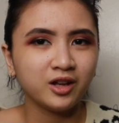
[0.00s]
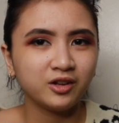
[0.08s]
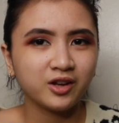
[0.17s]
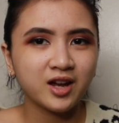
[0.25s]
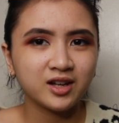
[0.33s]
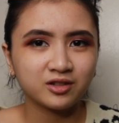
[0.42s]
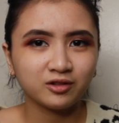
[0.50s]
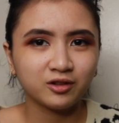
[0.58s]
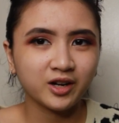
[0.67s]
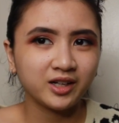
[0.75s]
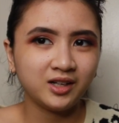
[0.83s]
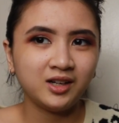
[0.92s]
you guys
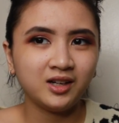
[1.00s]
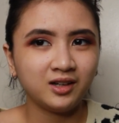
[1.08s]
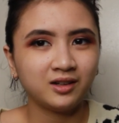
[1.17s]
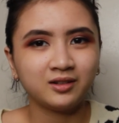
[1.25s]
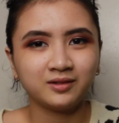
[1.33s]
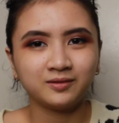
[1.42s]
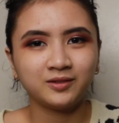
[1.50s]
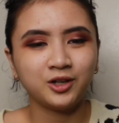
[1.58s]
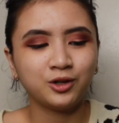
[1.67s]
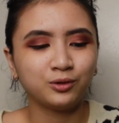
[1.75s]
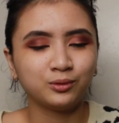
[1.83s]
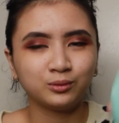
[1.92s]
already
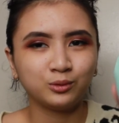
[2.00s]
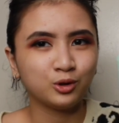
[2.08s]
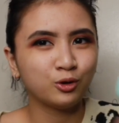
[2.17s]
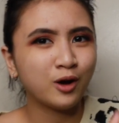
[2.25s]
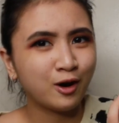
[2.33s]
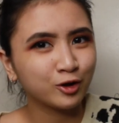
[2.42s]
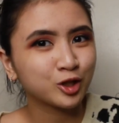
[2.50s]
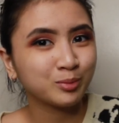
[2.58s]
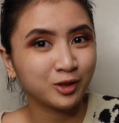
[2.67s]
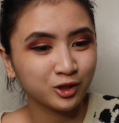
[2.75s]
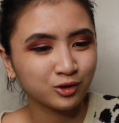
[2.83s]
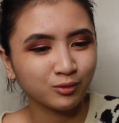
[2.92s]
know how a
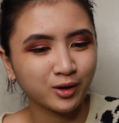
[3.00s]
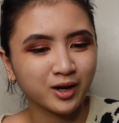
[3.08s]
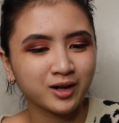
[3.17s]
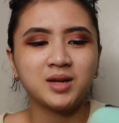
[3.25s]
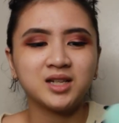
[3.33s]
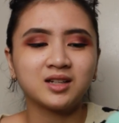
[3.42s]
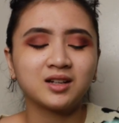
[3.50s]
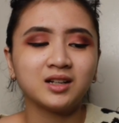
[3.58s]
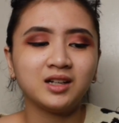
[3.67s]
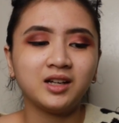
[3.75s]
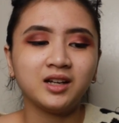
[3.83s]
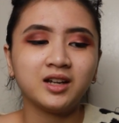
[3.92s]
sponge works.
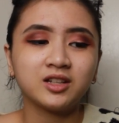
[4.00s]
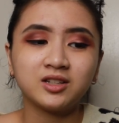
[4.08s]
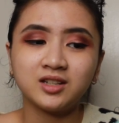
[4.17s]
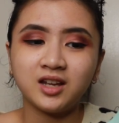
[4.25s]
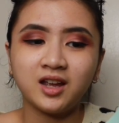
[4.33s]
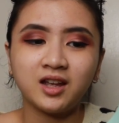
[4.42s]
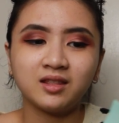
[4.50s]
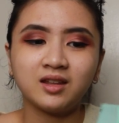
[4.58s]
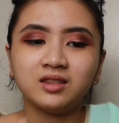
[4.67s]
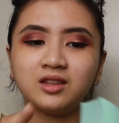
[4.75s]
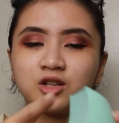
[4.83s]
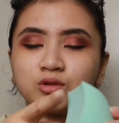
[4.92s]
Basically, it's saying
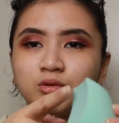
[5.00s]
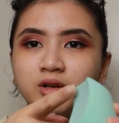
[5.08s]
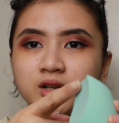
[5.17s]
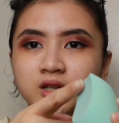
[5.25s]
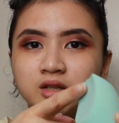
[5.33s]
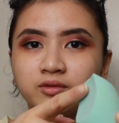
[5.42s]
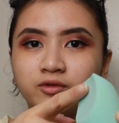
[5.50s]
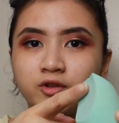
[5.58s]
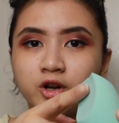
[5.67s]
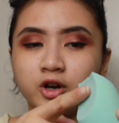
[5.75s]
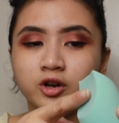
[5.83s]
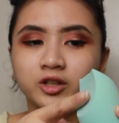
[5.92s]
that this one is
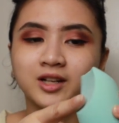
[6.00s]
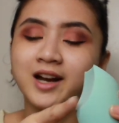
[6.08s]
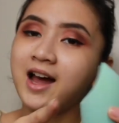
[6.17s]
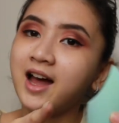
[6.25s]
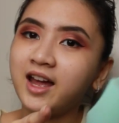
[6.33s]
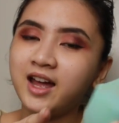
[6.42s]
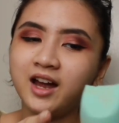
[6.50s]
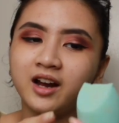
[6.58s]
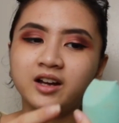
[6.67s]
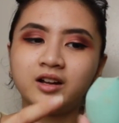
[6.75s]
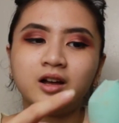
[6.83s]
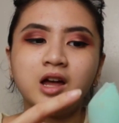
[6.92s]
for your under eye
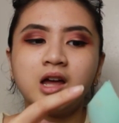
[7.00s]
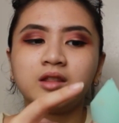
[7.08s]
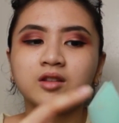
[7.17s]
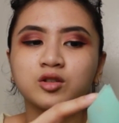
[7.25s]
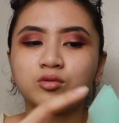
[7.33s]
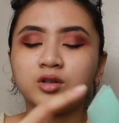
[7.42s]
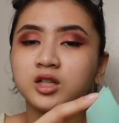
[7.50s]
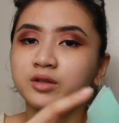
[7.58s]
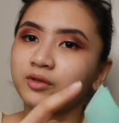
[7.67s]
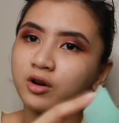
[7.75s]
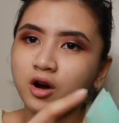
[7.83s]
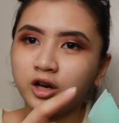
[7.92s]
area. This one is
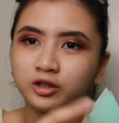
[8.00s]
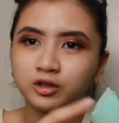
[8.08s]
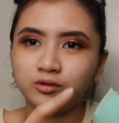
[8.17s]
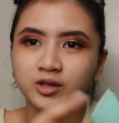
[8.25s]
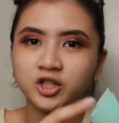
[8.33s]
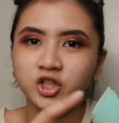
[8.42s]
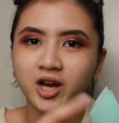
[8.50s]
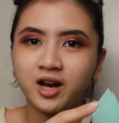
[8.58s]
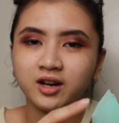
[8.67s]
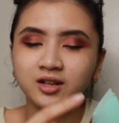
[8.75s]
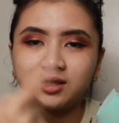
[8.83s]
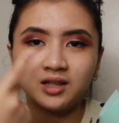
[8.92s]
for hard to reach
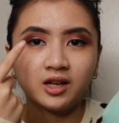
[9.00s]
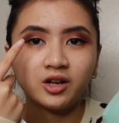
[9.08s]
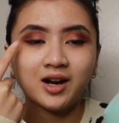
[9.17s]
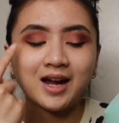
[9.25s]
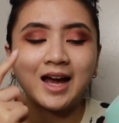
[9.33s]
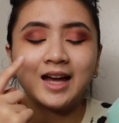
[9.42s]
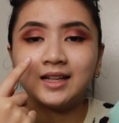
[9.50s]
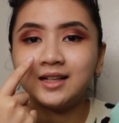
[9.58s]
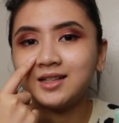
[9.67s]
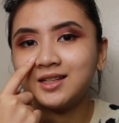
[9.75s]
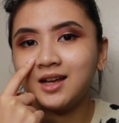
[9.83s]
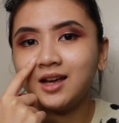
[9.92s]
areas like your
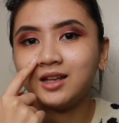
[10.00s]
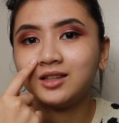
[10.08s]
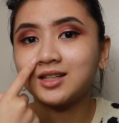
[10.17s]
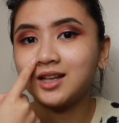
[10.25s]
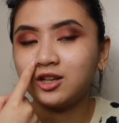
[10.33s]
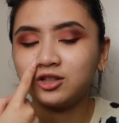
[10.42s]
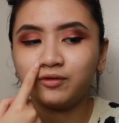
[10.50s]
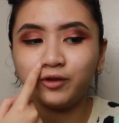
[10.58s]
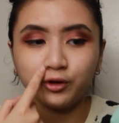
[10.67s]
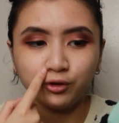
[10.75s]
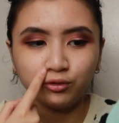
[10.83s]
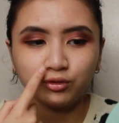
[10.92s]
eyelids and the sides of
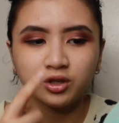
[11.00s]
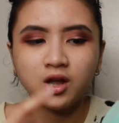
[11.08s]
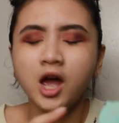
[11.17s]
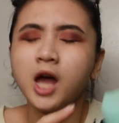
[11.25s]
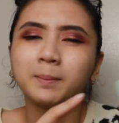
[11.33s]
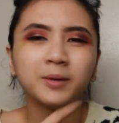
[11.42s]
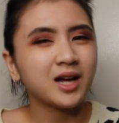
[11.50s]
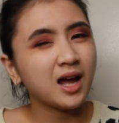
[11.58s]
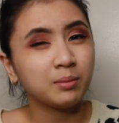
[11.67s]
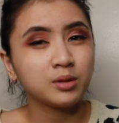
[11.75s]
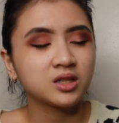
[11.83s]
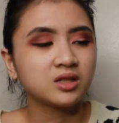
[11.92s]
your nose. But
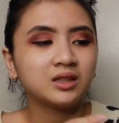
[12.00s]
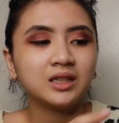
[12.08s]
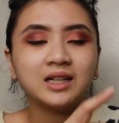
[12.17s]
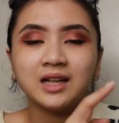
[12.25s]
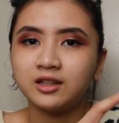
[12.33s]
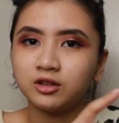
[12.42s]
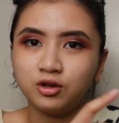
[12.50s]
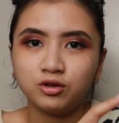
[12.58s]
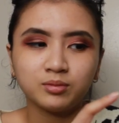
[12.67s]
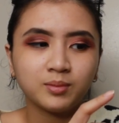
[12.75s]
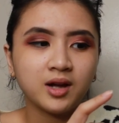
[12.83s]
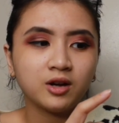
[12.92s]
I personally like to
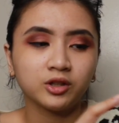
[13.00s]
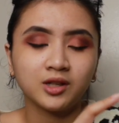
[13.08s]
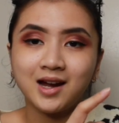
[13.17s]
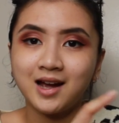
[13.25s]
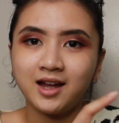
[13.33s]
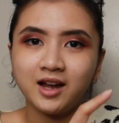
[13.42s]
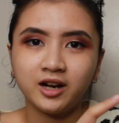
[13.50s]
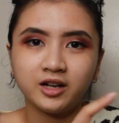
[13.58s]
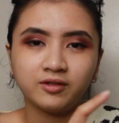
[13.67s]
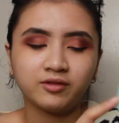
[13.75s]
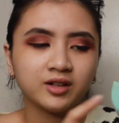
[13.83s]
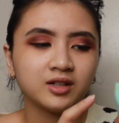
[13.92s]
use my under eye
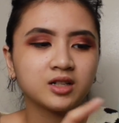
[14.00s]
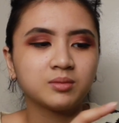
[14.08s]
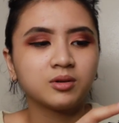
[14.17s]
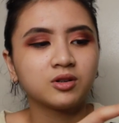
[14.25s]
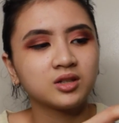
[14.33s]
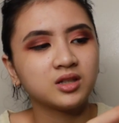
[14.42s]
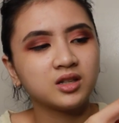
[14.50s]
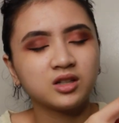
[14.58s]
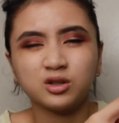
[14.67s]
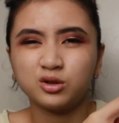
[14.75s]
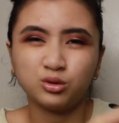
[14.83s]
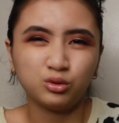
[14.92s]
area for this because this
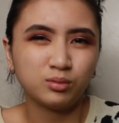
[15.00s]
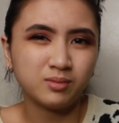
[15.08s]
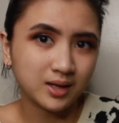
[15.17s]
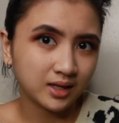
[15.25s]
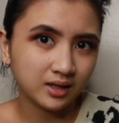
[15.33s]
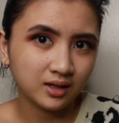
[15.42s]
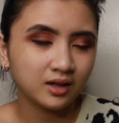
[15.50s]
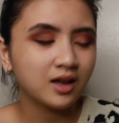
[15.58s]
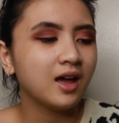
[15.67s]
is too big